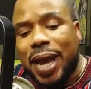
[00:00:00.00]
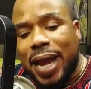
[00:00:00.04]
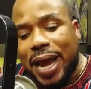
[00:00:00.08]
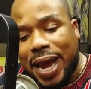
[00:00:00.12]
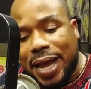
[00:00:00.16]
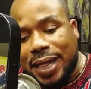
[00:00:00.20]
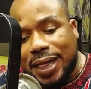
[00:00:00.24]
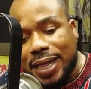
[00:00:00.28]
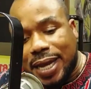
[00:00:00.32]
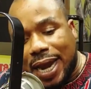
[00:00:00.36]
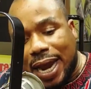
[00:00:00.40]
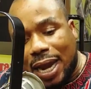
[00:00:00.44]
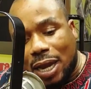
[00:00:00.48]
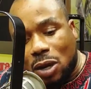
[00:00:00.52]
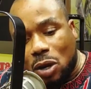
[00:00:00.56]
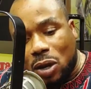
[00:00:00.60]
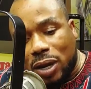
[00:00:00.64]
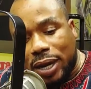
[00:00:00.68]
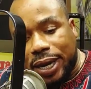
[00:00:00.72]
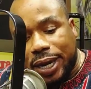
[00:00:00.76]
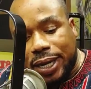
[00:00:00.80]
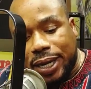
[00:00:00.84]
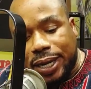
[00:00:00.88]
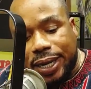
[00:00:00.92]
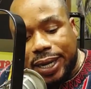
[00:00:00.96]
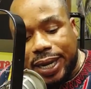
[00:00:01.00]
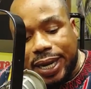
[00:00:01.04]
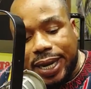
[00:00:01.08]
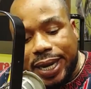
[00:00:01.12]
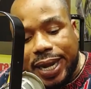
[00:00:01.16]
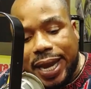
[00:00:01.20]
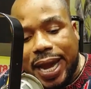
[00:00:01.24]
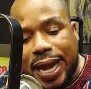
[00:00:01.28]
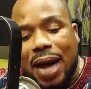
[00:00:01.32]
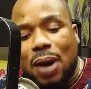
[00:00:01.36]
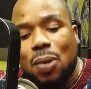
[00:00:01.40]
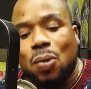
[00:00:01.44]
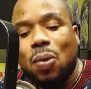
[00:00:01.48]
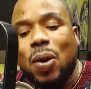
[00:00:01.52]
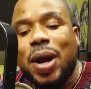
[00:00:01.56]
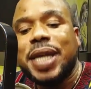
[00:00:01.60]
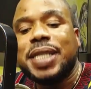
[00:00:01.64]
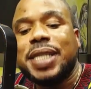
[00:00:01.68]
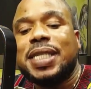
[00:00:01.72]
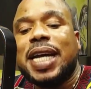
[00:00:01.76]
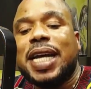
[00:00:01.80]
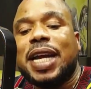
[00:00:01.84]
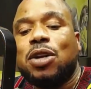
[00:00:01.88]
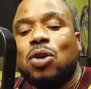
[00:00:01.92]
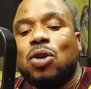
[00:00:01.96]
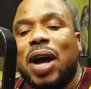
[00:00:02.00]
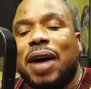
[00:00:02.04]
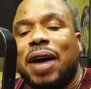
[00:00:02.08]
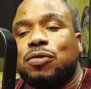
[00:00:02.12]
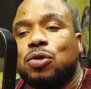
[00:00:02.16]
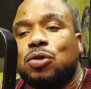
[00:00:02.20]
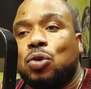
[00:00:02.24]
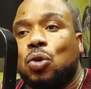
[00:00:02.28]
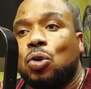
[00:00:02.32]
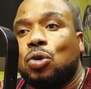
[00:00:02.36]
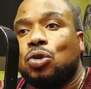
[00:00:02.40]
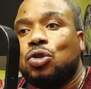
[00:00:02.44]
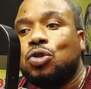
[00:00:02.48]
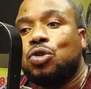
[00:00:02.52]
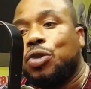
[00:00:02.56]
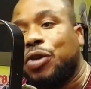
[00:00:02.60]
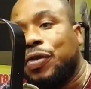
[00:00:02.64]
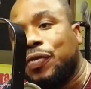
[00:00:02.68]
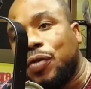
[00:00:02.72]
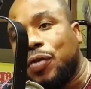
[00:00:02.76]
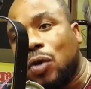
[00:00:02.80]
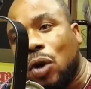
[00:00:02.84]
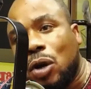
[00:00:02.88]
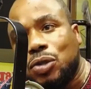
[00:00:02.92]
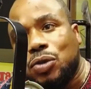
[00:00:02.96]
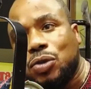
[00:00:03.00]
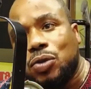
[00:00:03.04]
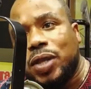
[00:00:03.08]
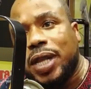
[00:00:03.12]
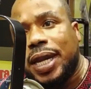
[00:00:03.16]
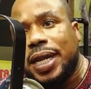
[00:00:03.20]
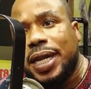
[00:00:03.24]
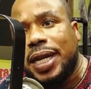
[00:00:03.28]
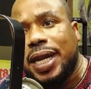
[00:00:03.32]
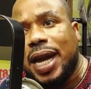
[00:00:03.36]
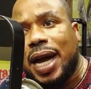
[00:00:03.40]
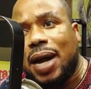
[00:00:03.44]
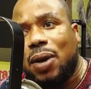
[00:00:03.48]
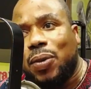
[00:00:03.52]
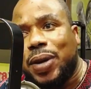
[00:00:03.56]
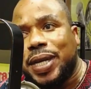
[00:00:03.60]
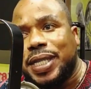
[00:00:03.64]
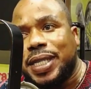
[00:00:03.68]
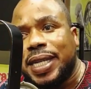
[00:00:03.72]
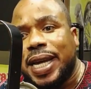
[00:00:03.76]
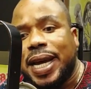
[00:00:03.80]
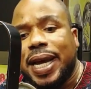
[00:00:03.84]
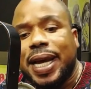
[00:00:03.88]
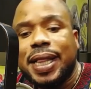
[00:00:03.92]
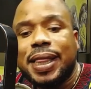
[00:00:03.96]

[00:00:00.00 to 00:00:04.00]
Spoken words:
and there are legal ways that you have to go through, you've gone through the legal ways.